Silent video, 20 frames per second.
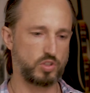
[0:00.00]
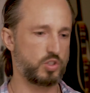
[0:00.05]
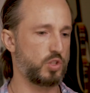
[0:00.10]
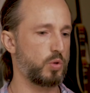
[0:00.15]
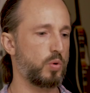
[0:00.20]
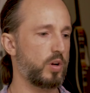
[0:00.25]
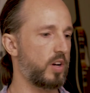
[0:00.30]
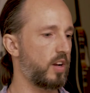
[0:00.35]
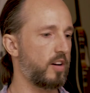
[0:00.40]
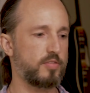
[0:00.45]

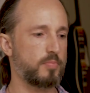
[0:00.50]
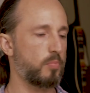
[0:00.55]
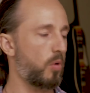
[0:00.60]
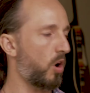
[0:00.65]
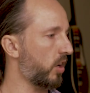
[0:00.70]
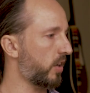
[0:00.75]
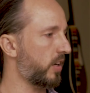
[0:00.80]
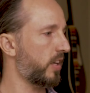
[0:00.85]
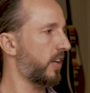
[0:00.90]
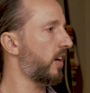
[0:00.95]
do enough
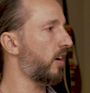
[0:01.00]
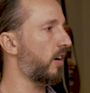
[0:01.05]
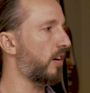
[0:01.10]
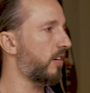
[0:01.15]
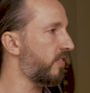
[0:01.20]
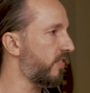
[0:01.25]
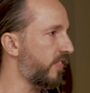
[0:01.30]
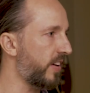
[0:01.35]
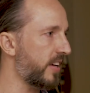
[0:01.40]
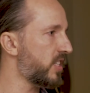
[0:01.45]
marketing
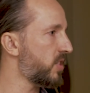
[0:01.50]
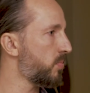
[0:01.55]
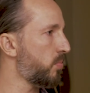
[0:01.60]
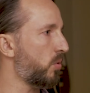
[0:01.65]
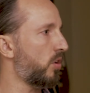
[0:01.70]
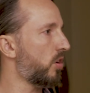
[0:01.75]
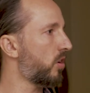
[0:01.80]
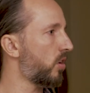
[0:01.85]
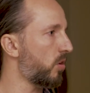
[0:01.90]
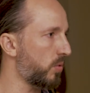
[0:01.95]
on
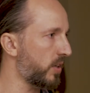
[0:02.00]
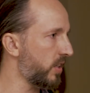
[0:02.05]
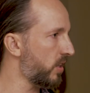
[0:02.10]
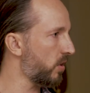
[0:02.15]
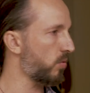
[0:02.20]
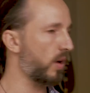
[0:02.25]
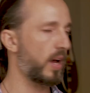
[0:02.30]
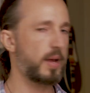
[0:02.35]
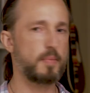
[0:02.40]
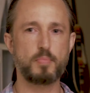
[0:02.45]
Facebook or read
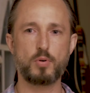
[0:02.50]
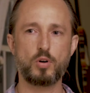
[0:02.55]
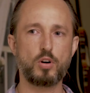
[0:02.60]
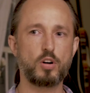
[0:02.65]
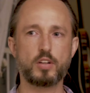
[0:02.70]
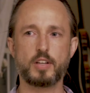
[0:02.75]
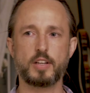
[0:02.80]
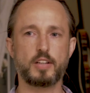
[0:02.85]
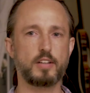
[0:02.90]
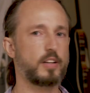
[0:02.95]
the right
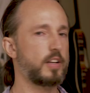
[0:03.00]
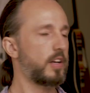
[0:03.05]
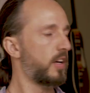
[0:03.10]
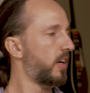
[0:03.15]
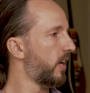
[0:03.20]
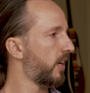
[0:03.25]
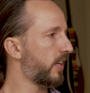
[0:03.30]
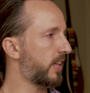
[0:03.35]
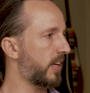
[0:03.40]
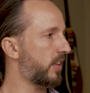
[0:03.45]
book and
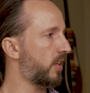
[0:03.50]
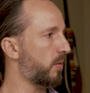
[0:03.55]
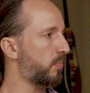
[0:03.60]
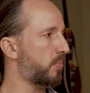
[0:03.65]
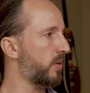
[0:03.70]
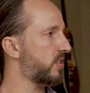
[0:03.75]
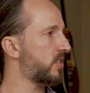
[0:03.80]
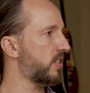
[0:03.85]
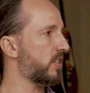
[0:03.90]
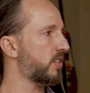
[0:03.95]
get the
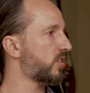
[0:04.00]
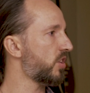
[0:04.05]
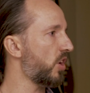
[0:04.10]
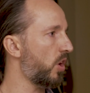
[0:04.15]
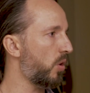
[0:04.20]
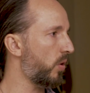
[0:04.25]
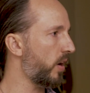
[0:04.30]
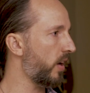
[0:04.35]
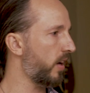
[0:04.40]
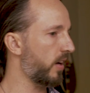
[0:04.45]
business
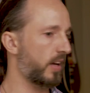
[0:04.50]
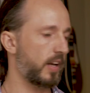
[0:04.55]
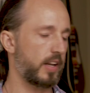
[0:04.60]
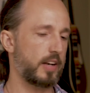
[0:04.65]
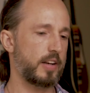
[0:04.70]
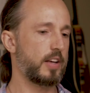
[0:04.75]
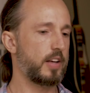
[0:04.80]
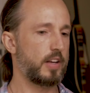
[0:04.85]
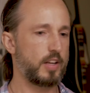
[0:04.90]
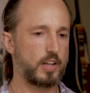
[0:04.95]
going
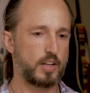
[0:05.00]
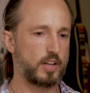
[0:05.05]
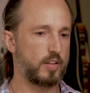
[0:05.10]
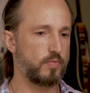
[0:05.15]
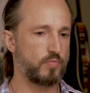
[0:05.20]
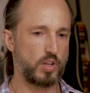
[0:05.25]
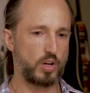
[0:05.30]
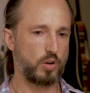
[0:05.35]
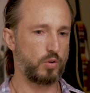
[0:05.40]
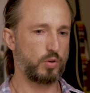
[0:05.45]
and,
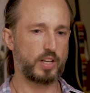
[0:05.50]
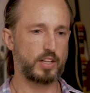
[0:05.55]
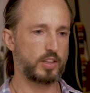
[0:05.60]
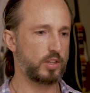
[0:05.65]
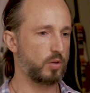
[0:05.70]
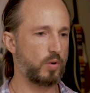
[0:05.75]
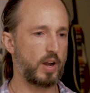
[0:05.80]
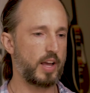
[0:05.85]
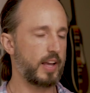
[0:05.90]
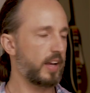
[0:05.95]
you know, get
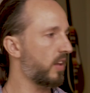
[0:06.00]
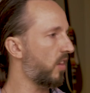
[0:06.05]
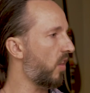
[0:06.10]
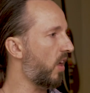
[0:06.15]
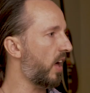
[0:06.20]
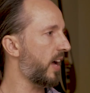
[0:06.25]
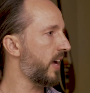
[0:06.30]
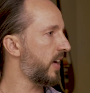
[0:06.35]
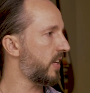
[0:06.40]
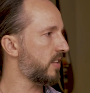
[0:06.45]
the right
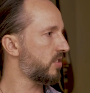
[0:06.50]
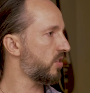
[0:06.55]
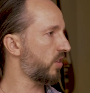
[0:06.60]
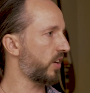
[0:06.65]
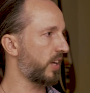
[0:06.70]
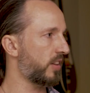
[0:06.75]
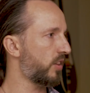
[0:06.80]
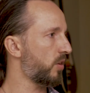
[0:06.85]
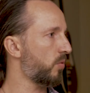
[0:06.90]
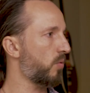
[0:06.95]
clients or
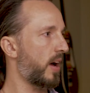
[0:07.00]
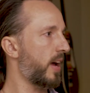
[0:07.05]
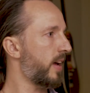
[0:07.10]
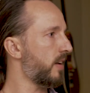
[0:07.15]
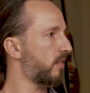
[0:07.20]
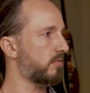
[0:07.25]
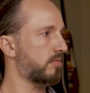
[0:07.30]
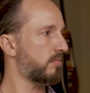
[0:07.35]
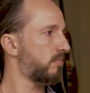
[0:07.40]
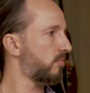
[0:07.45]
get the
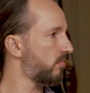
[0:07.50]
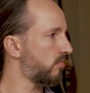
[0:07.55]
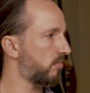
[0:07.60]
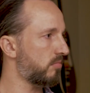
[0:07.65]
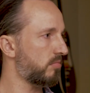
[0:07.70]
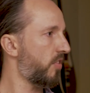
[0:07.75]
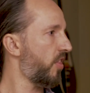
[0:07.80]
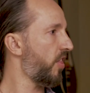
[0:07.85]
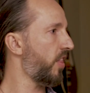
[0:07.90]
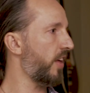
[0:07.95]
right
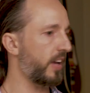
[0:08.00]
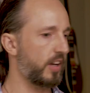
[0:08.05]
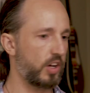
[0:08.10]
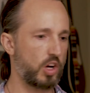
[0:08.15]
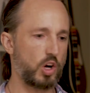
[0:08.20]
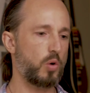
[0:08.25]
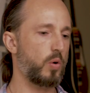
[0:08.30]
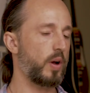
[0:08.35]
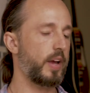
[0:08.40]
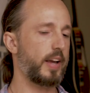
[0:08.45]
thing
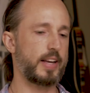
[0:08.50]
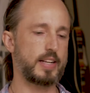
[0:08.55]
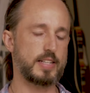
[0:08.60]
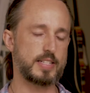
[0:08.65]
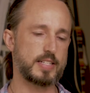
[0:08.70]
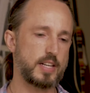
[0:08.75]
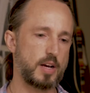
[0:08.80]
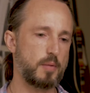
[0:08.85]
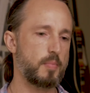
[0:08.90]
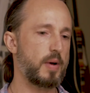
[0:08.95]
going, and
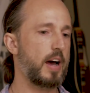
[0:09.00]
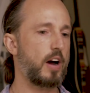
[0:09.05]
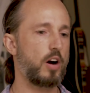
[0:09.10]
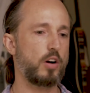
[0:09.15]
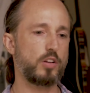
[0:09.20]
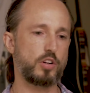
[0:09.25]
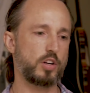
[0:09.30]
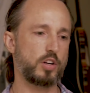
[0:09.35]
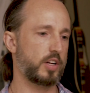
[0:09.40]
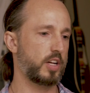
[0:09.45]
somehow
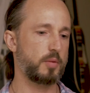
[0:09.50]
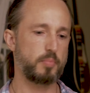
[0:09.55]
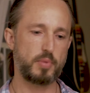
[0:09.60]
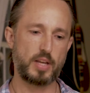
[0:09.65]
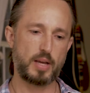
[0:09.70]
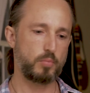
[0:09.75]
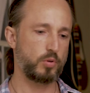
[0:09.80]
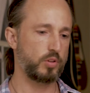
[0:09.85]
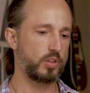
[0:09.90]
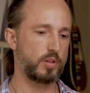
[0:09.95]
going to
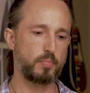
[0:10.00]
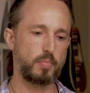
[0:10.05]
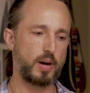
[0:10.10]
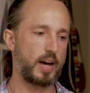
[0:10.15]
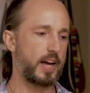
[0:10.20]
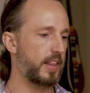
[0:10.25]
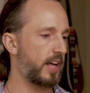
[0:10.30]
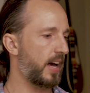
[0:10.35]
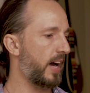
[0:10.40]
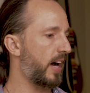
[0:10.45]
be able to
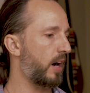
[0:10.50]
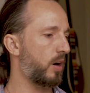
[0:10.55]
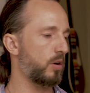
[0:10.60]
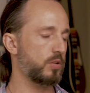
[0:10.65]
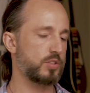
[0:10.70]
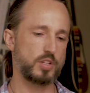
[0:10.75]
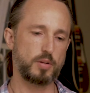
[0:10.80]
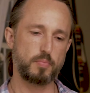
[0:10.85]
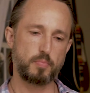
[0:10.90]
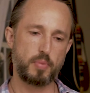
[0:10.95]
buy the
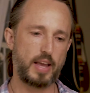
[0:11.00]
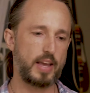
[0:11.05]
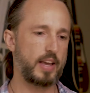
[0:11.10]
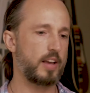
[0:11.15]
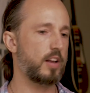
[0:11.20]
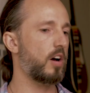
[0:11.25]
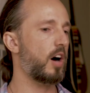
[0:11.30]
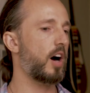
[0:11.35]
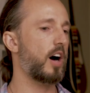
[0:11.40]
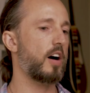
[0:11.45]
house and pay
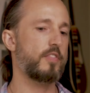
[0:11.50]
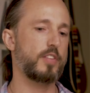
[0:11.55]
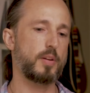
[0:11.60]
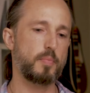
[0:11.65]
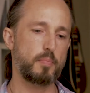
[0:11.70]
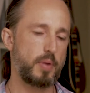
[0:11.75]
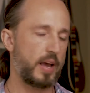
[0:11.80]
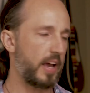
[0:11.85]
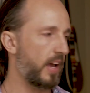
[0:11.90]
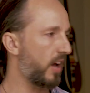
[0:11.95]
it off
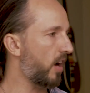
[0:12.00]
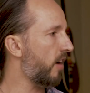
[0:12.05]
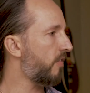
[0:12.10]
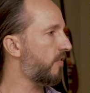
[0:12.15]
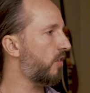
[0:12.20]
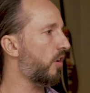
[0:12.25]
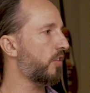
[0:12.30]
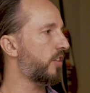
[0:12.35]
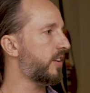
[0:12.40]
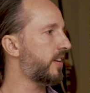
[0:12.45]
and pay
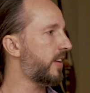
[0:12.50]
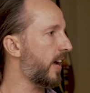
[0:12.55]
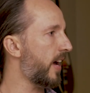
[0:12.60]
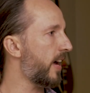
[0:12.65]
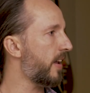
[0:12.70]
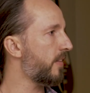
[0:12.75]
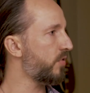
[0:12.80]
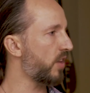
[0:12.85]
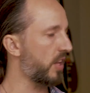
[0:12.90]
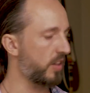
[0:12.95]
off all the
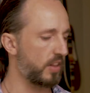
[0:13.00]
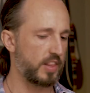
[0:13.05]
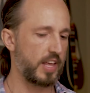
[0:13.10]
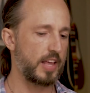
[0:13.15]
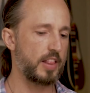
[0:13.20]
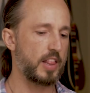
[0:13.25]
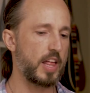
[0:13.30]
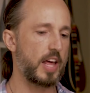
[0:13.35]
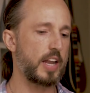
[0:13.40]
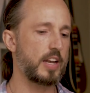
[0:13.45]
debt. And,
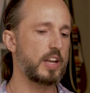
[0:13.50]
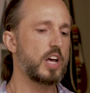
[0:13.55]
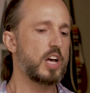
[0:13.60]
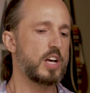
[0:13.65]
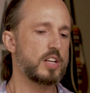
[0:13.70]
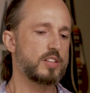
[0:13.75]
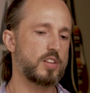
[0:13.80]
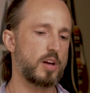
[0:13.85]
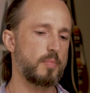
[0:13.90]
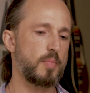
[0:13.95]
they, and
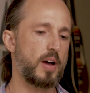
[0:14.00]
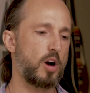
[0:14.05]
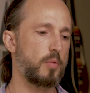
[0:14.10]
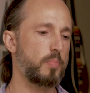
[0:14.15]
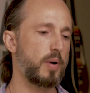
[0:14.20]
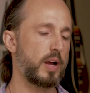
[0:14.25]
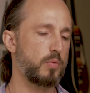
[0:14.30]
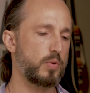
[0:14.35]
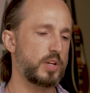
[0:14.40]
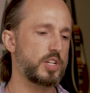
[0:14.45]
somehow
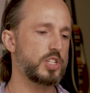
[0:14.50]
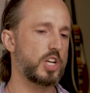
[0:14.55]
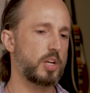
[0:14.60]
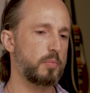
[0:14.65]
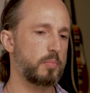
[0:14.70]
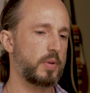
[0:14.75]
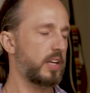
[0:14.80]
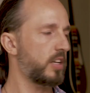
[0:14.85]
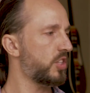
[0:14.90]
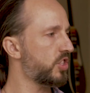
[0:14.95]
by
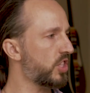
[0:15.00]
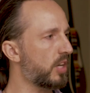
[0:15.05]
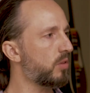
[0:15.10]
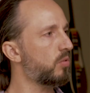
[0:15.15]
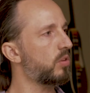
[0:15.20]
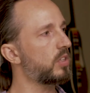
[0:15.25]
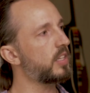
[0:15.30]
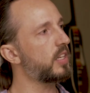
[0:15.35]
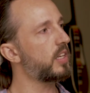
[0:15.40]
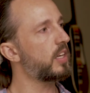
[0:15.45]
reaching me,
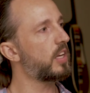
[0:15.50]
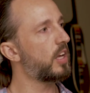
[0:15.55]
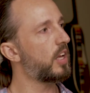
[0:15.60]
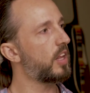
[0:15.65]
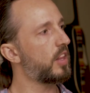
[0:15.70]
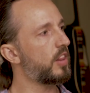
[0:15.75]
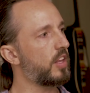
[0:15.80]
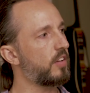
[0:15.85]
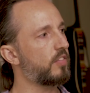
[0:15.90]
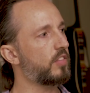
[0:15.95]
generally,
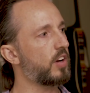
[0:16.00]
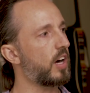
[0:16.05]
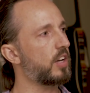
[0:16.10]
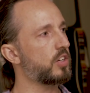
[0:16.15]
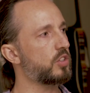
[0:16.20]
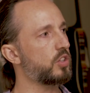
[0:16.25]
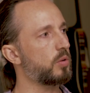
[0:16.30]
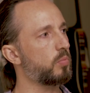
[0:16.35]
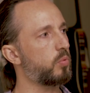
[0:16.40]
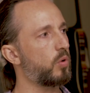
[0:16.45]
they've
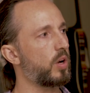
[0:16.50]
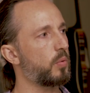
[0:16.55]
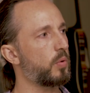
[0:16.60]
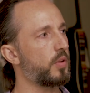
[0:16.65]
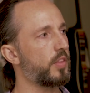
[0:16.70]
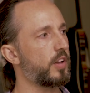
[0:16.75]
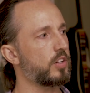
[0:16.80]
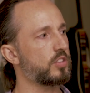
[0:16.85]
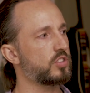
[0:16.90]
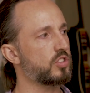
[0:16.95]
gotten to the point
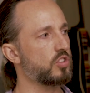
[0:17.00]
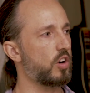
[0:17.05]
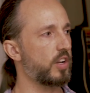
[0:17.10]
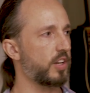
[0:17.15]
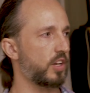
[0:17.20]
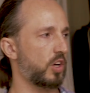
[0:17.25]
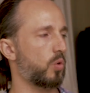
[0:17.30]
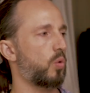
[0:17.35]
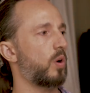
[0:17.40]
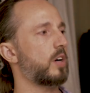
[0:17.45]
where they're
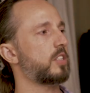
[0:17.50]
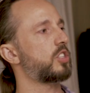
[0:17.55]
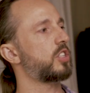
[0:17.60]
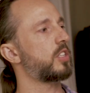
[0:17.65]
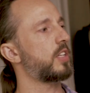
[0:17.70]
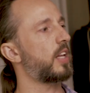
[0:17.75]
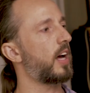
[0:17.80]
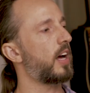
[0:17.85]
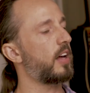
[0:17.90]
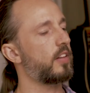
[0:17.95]
starting to
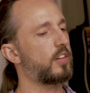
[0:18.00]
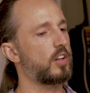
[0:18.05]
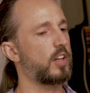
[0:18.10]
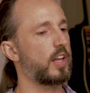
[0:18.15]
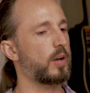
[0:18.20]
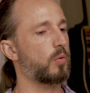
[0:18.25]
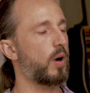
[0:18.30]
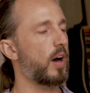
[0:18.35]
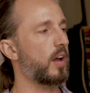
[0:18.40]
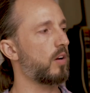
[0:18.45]
question that. And they're
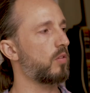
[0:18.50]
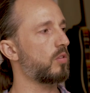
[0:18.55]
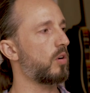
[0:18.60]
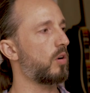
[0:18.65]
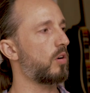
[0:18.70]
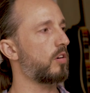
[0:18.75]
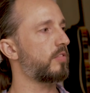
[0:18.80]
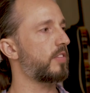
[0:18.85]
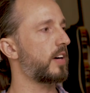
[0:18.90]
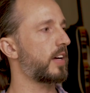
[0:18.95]
like, well, I don't
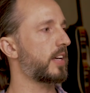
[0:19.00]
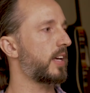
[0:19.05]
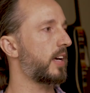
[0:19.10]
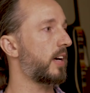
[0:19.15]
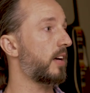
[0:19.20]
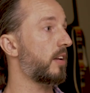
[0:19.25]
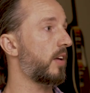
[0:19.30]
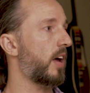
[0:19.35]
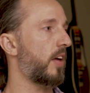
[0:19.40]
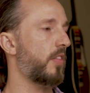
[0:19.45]
know if I
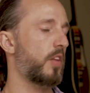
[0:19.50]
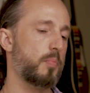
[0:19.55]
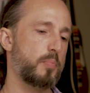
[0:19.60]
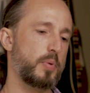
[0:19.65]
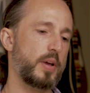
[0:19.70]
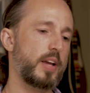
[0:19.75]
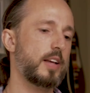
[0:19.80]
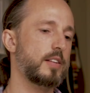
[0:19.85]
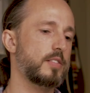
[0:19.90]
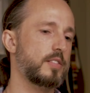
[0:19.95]
can. And their
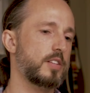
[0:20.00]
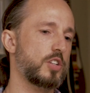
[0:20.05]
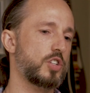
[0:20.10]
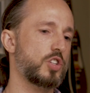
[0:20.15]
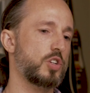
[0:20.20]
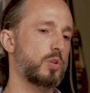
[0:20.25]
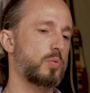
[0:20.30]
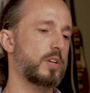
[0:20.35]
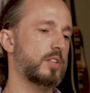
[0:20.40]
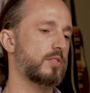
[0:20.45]
biggest
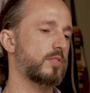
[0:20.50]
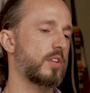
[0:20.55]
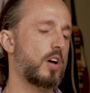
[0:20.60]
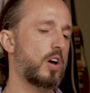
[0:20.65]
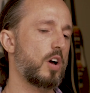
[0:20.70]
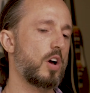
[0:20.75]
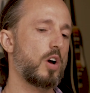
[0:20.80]
issue is